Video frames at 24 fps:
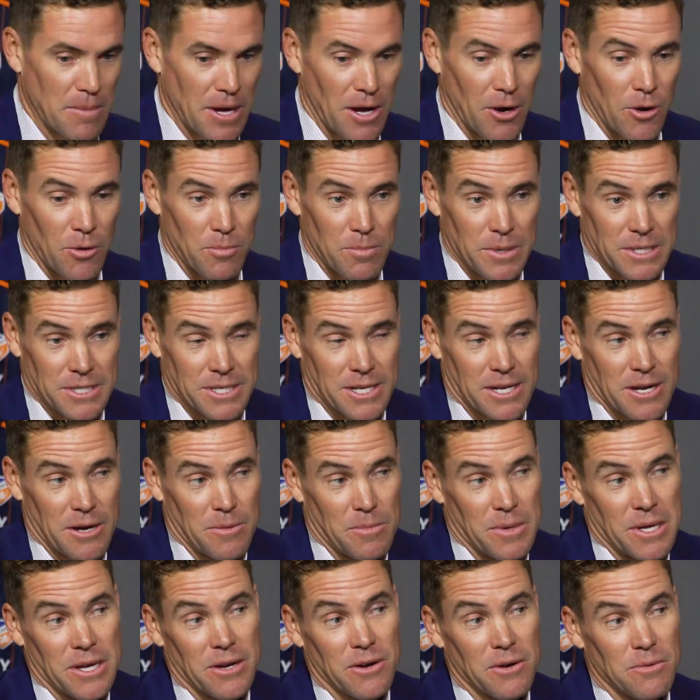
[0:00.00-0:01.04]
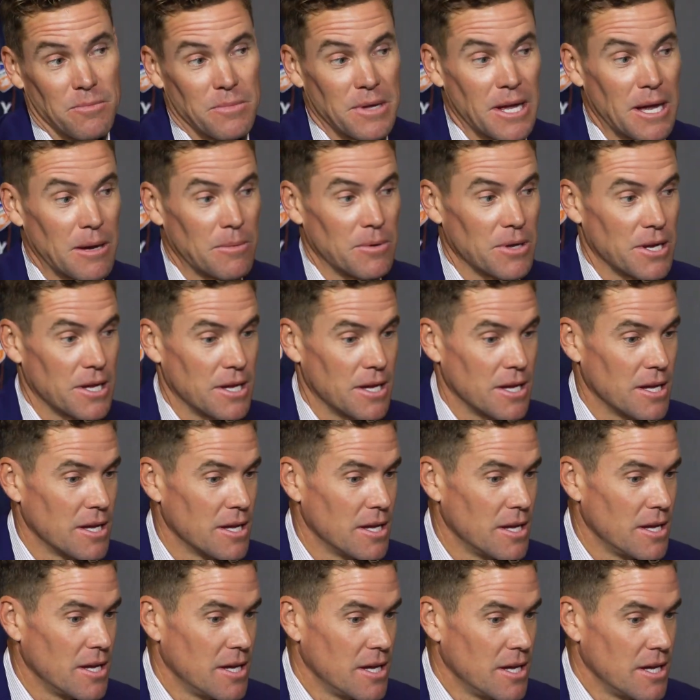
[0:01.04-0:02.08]
my hope is to come here and be able
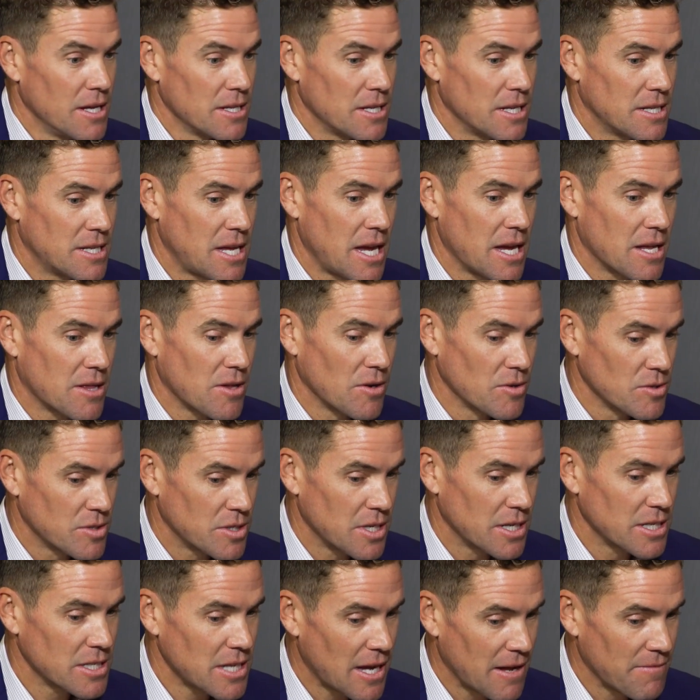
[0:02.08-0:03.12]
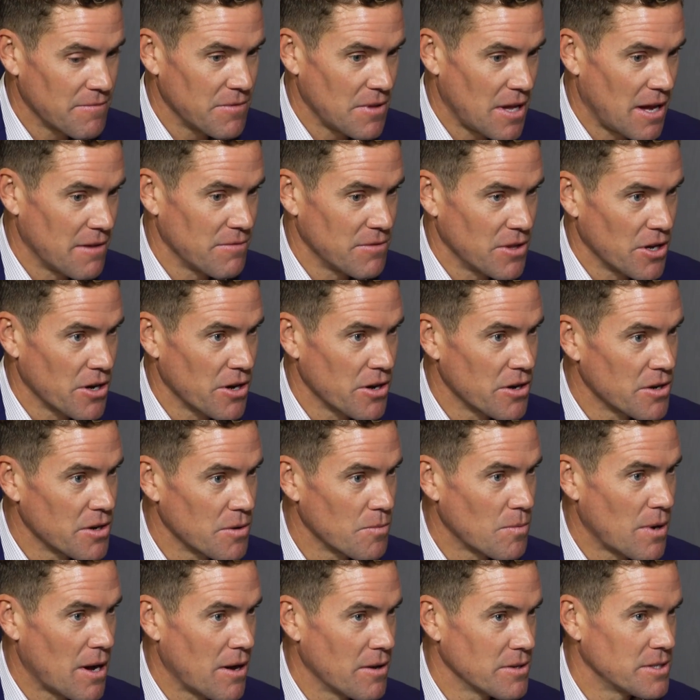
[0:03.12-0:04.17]
to take those things I've learned.
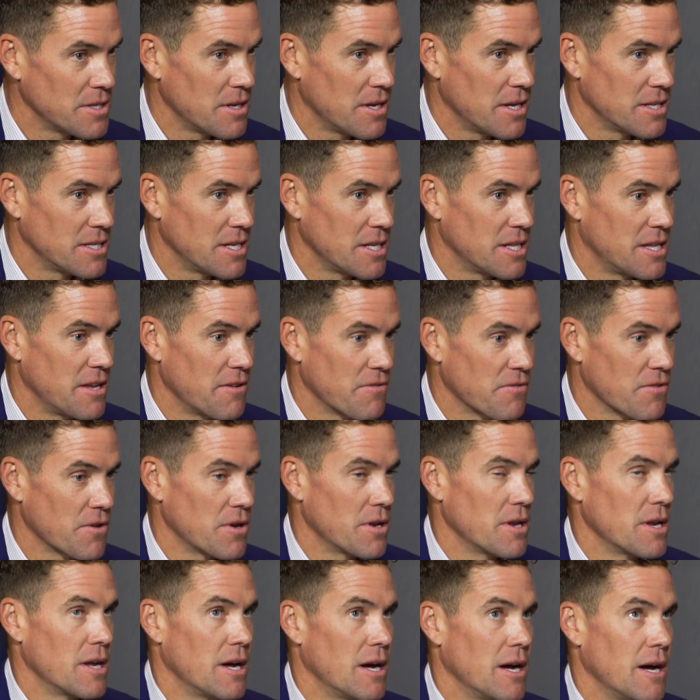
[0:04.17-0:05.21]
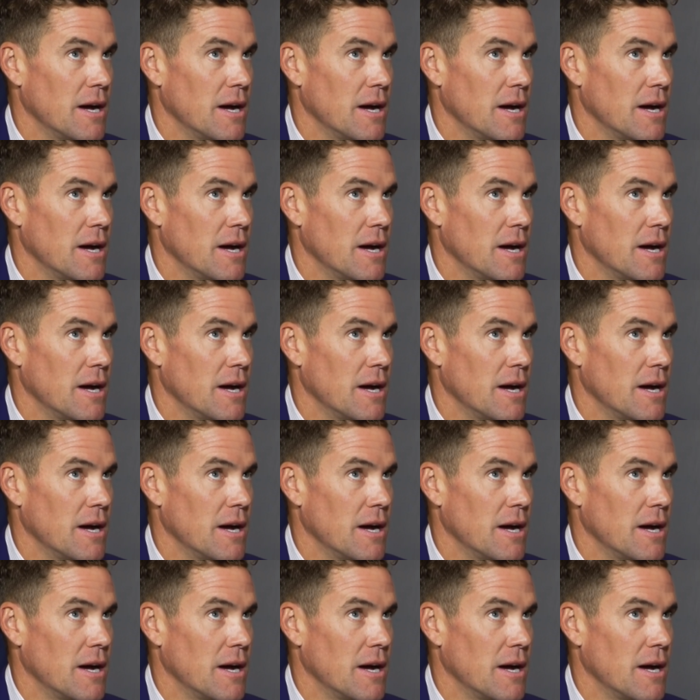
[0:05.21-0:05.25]
And while it's a different